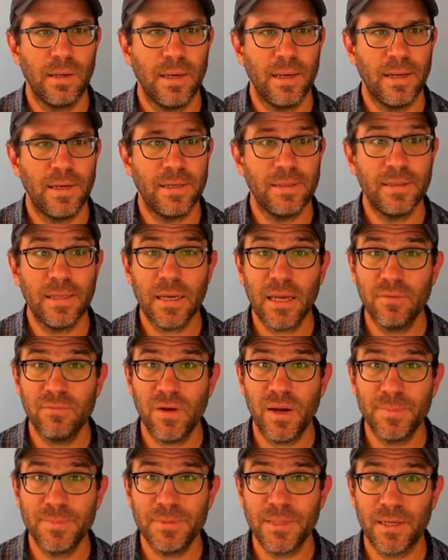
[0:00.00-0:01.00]
And I think I've
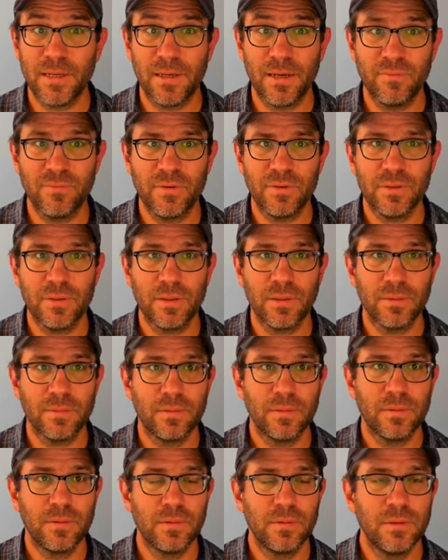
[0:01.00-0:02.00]
updated everything.
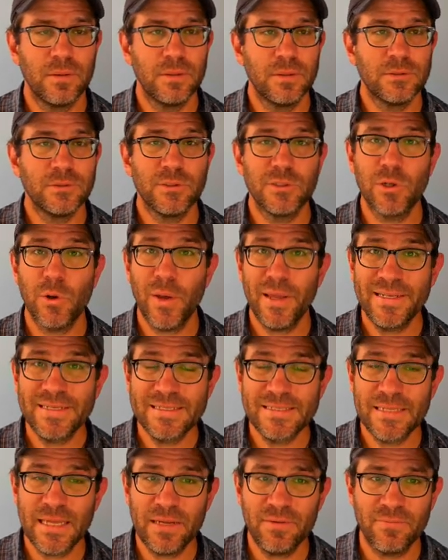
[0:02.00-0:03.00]
So I'll go ahead and
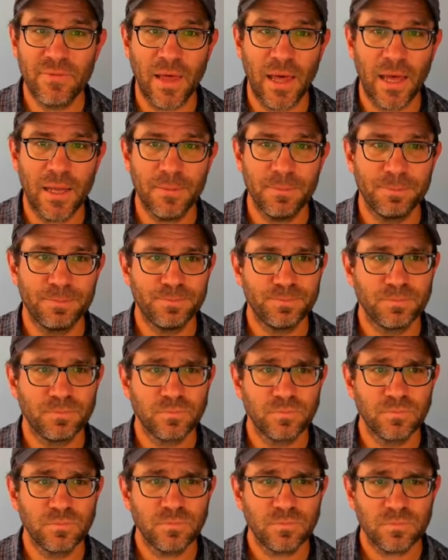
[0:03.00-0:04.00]
save that.
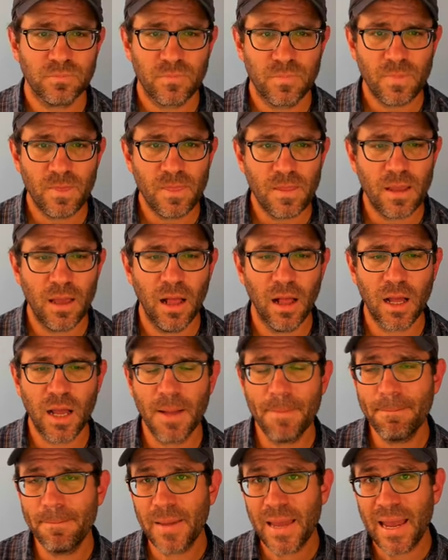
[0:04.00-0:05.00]
I'll
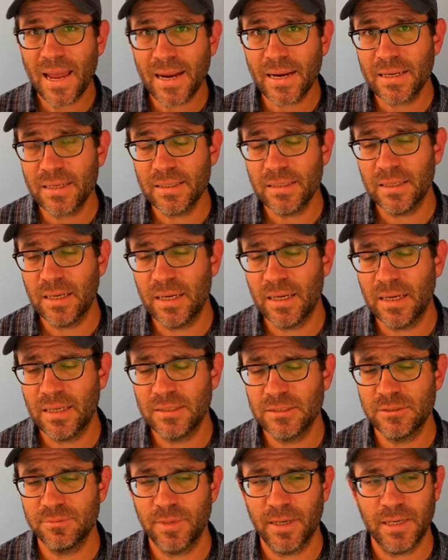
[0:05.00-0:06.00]
come back
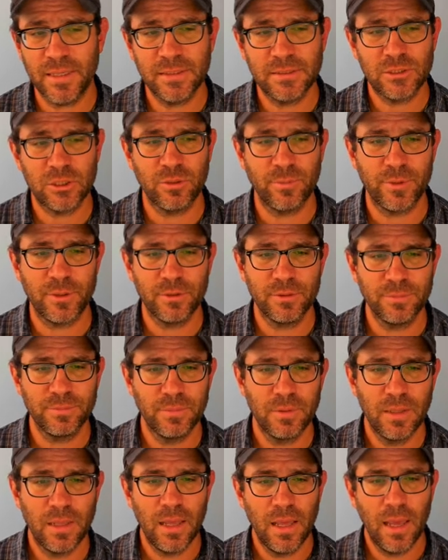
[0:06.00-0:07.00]
uh, to my terminal
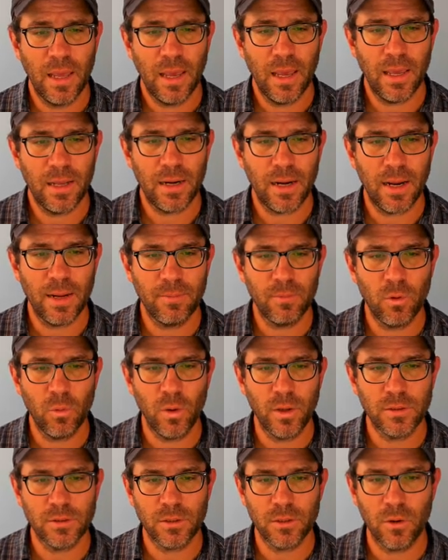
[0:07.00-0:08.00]
and I'm
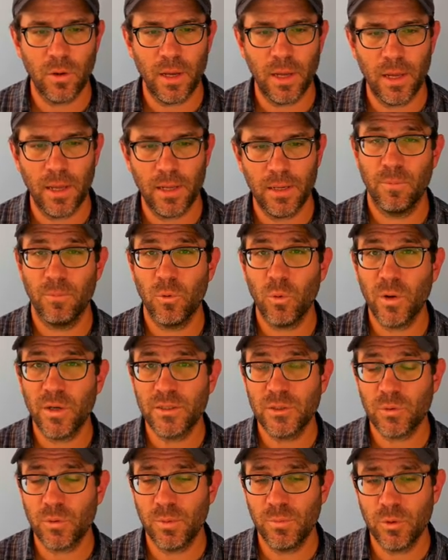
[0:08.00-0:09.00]
going to go ahead, I'm going
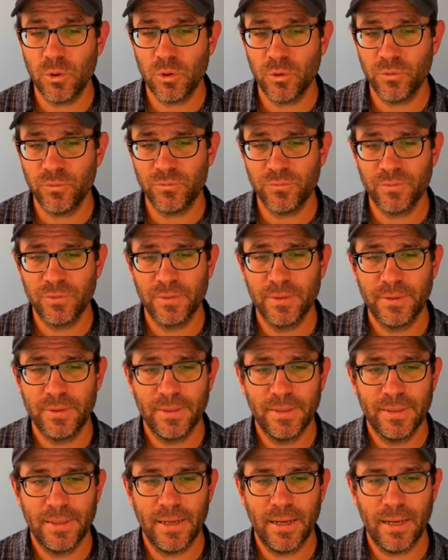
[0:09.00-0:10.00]
to remove
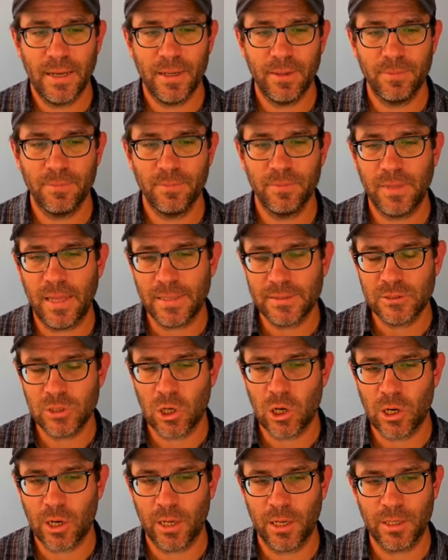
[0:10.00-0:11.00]
uh, that
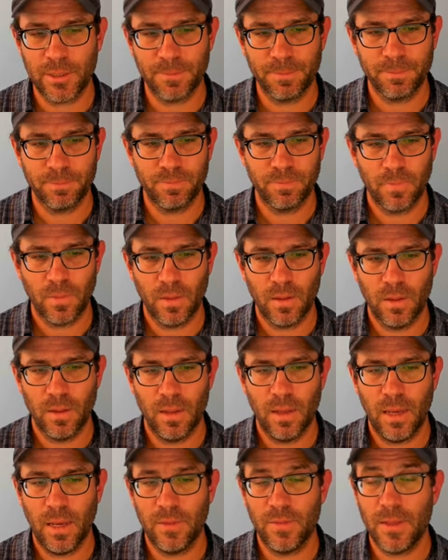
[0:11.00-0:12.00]
target
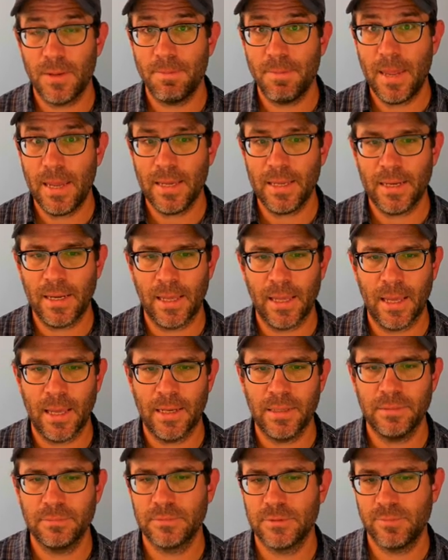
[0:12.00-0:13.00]
and then make it
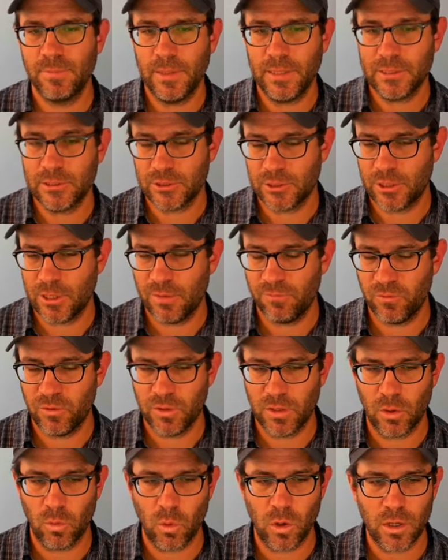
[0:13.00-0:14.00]
again to make sure
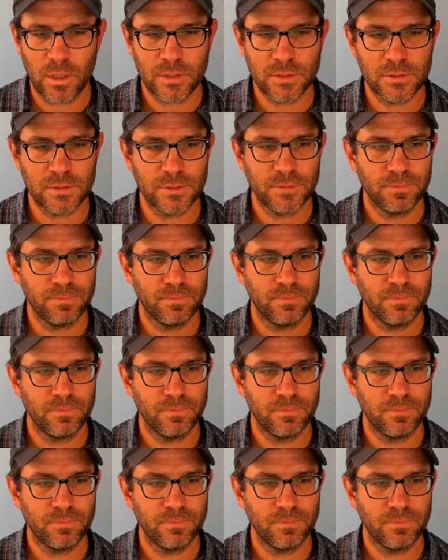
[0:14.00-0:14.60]
everything works.